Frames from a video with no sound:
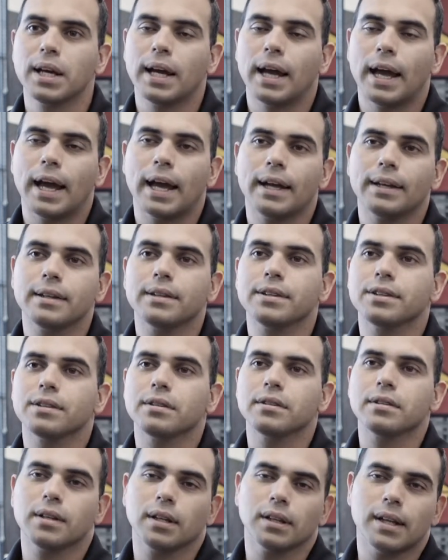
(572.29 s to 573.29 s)
And
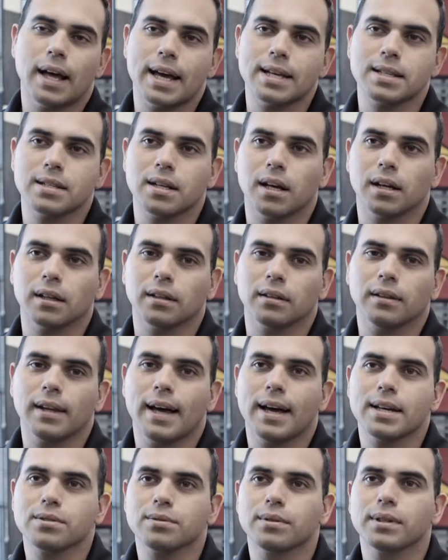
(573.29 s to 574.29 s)
the
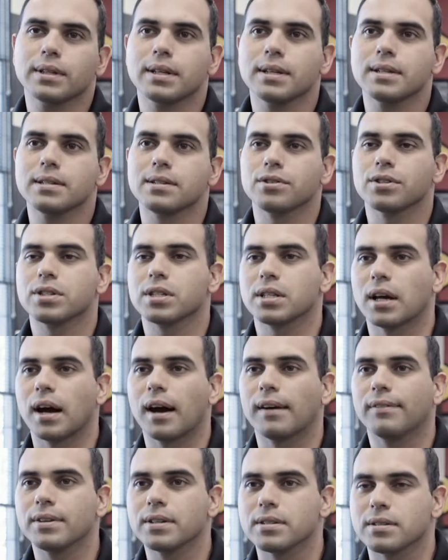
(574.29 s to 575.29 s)
last one is your C
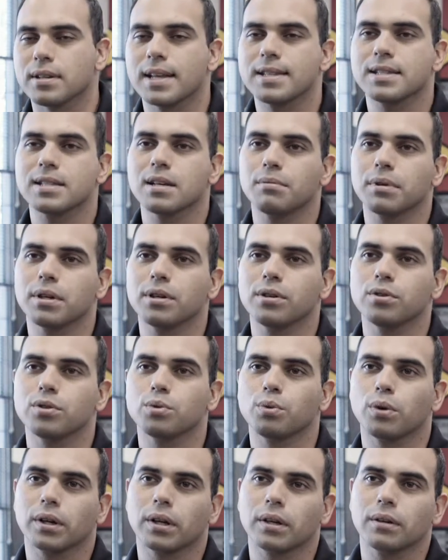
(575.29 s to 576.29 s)
office. That's somebody who's
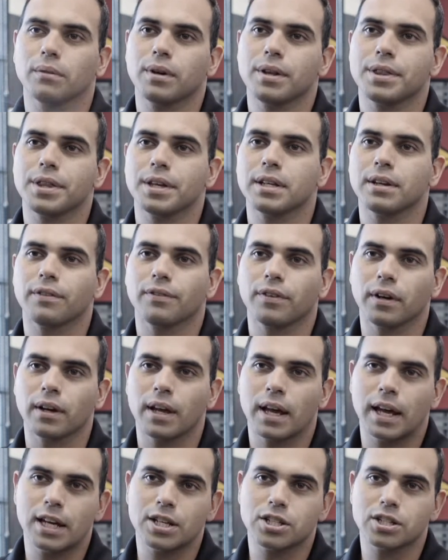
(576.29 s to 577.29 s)
working with a different
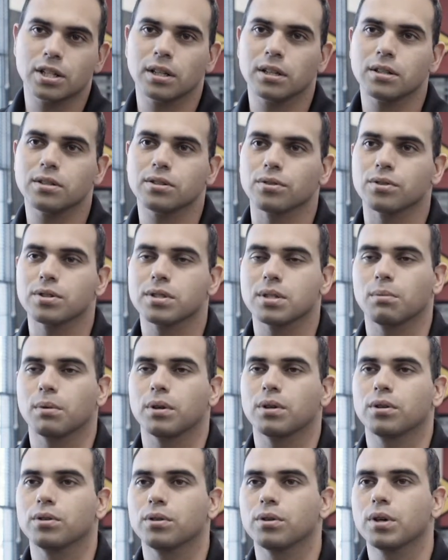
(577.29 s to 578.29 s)
agent or
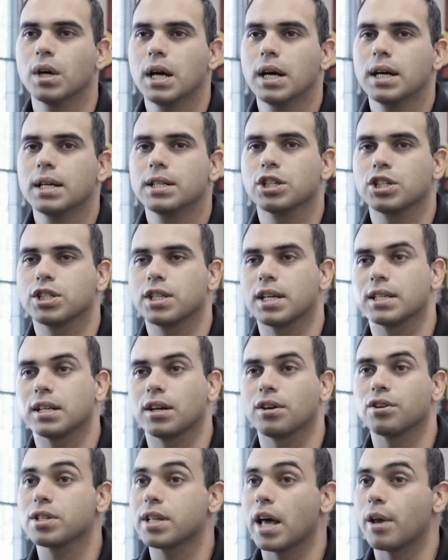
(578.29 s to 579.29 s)
someone who just doesn't
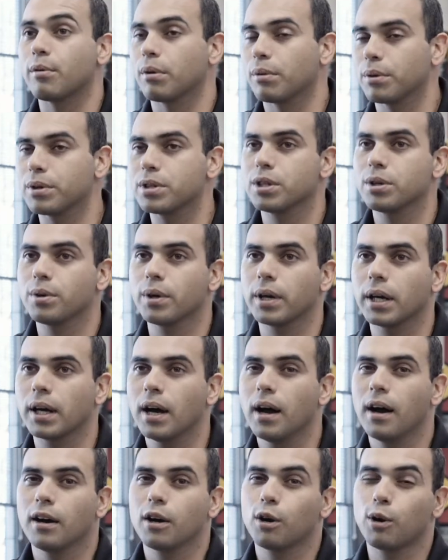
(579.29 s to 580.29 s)
understand what we're doing.
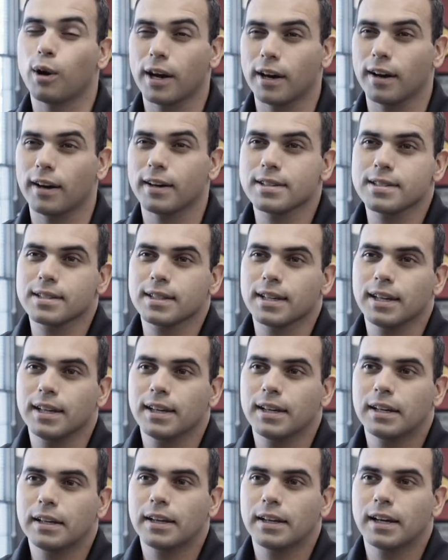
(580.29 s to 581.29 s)
Quite honestly,
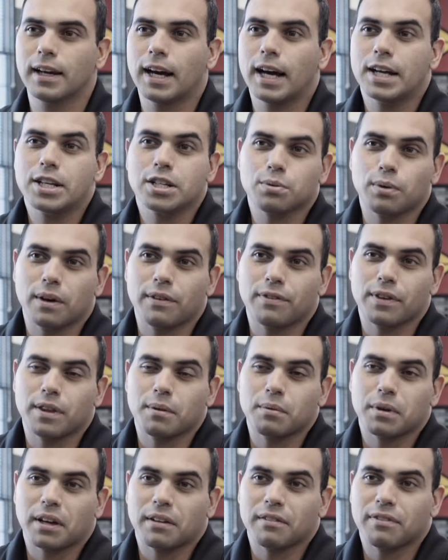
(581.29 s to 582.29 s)
I just wait for
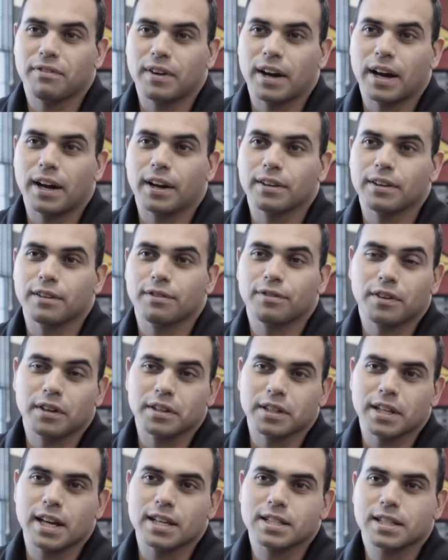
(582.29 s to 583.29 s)
them to get fired at the front
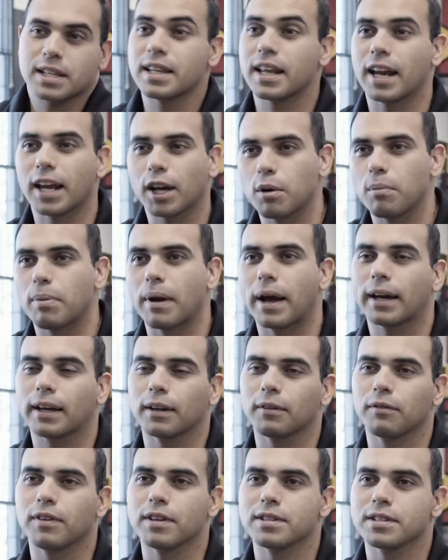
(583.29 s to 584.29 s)
desk, and then I go back
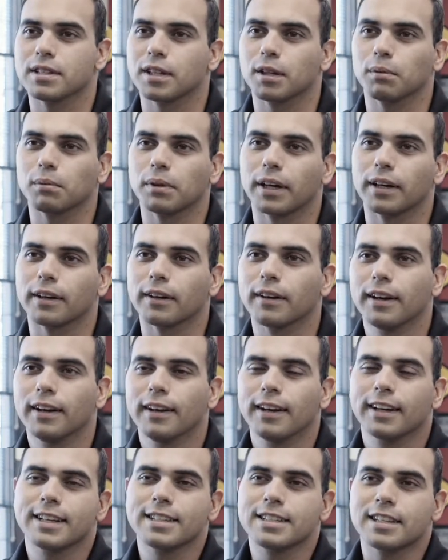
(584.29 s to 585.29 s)
and visit them later.
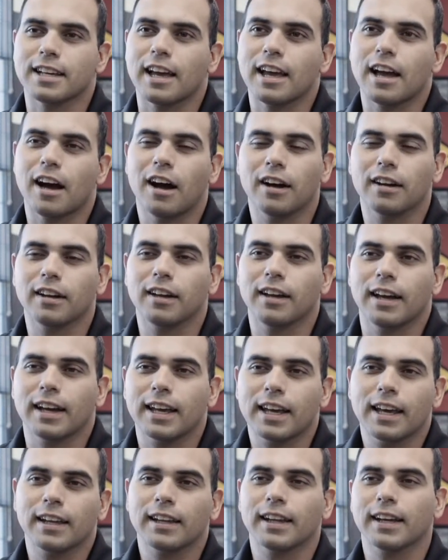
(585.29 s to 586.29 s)
Because
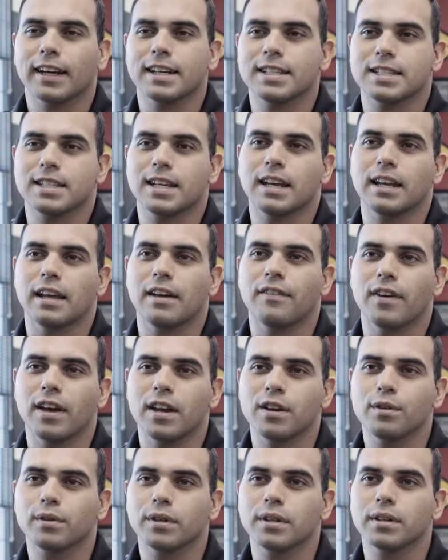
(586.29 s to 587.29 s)
again, like I said, if
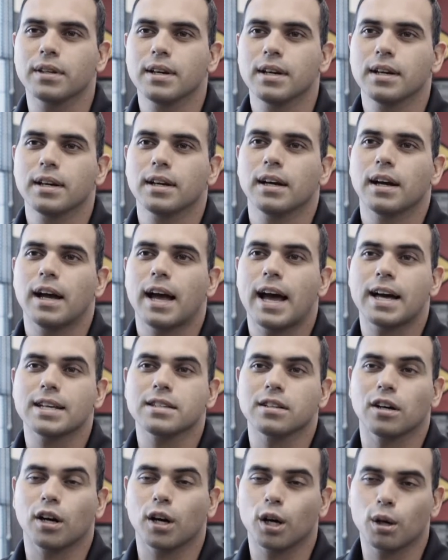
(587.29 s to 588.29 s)
anyone has
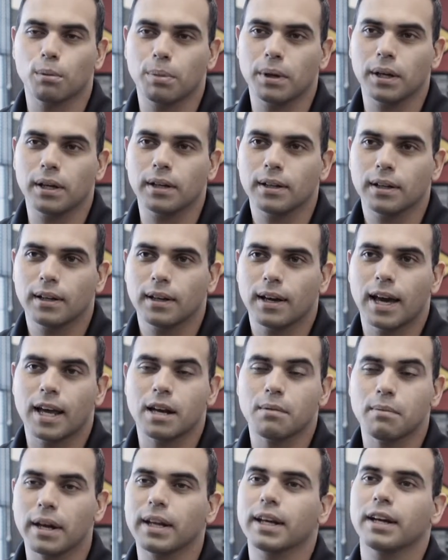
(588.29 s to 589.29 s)
a heartbeat and
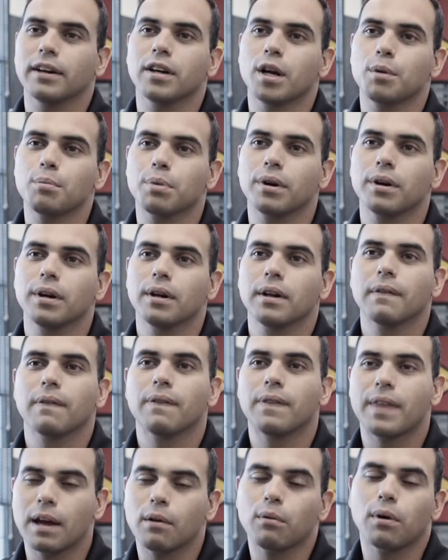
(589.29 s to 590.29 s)
a Medicare number,
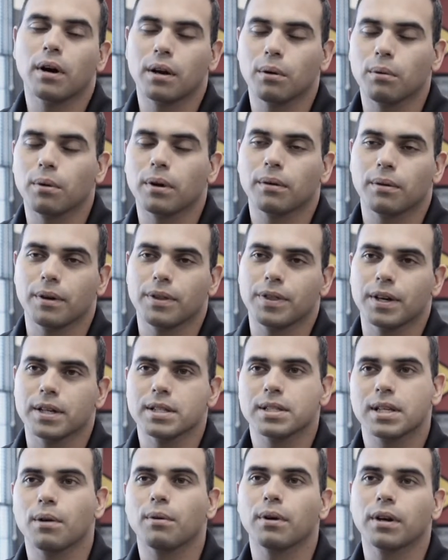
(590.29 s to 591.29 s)
they want to work with
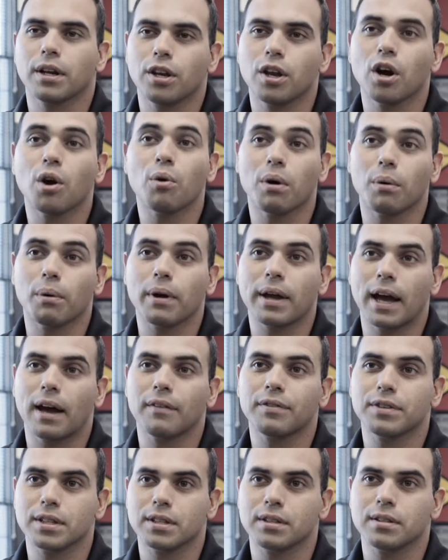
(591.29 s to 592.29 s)
us. They want to know what we
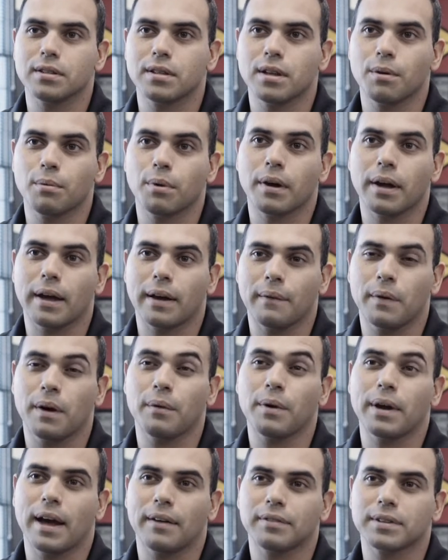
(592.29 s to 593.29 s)
have
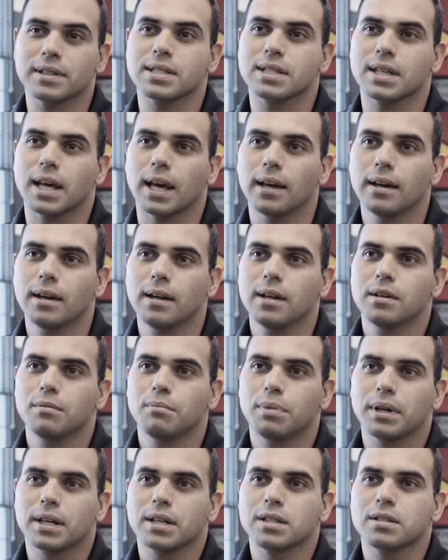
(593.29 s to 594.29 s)
to say,
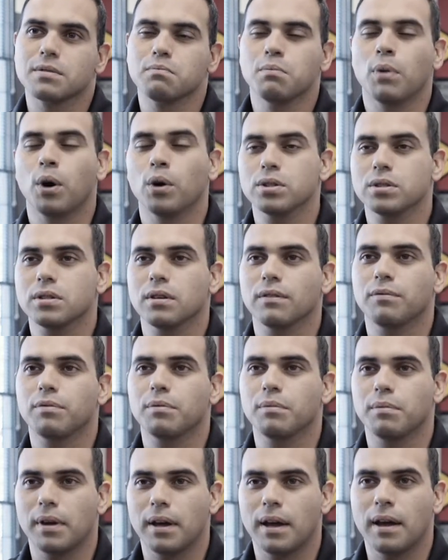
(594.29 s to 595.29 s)
because most of
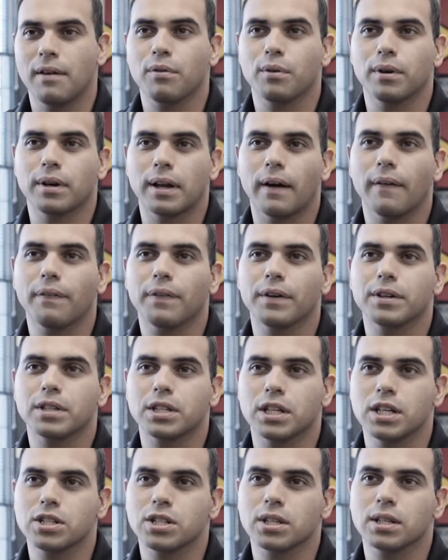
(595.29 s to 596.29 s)
everyone out there
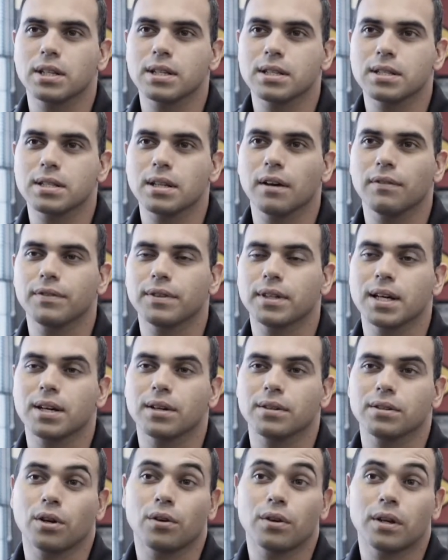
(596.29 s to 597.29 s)
teaching this stuff
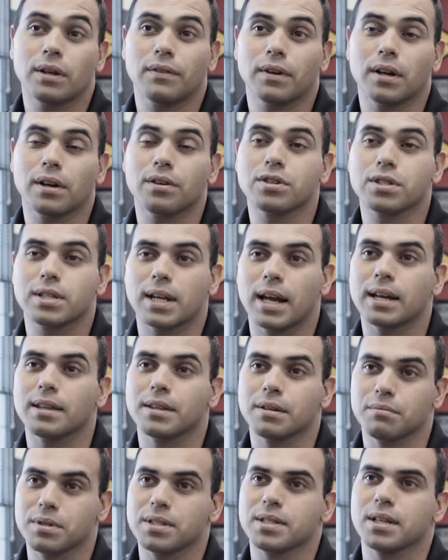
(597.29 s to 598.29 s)
don't even understand it
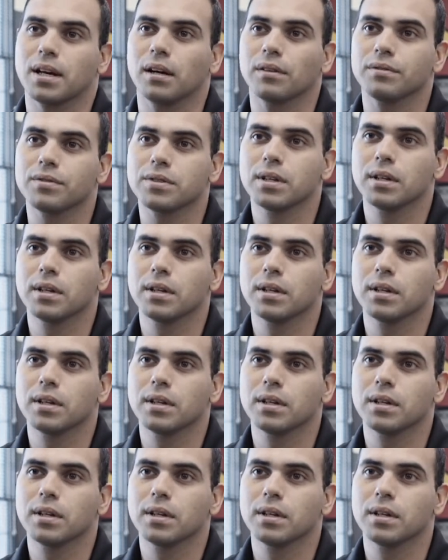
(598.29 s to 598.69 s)
themselves.